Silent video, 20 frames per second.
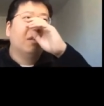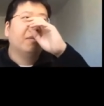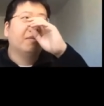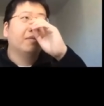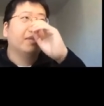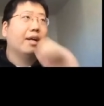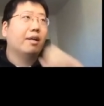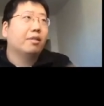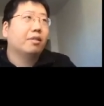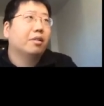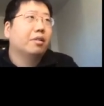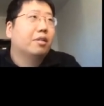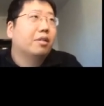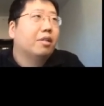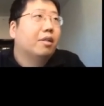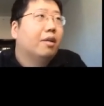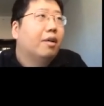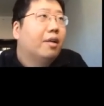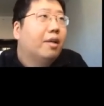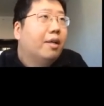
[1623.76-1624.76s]
Yeah, this
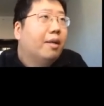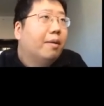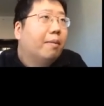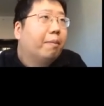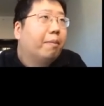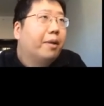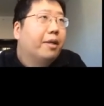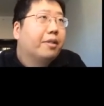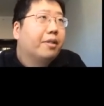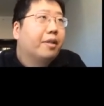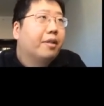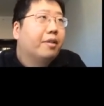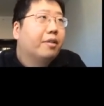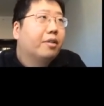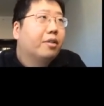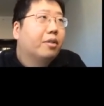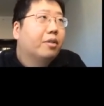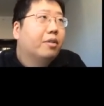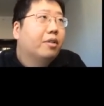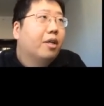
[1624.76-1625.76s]
basically,
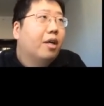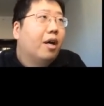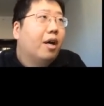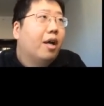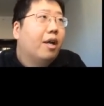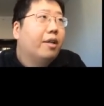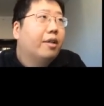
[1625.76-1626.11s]
so the